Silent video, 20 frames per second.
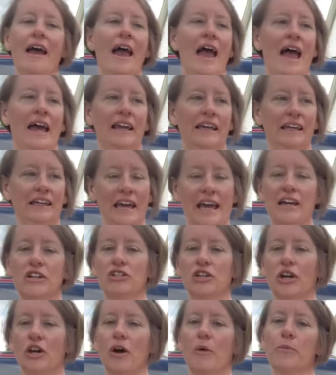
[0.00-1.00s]
an
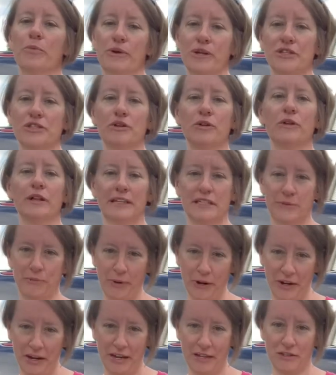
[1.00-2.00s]
engaging preschool
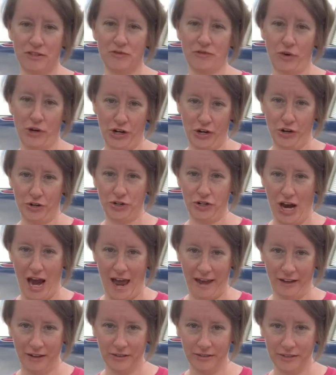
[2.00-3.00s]
experience for your
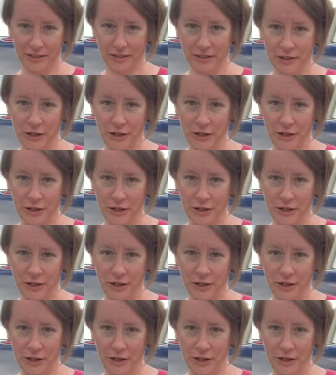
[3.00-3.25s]
child.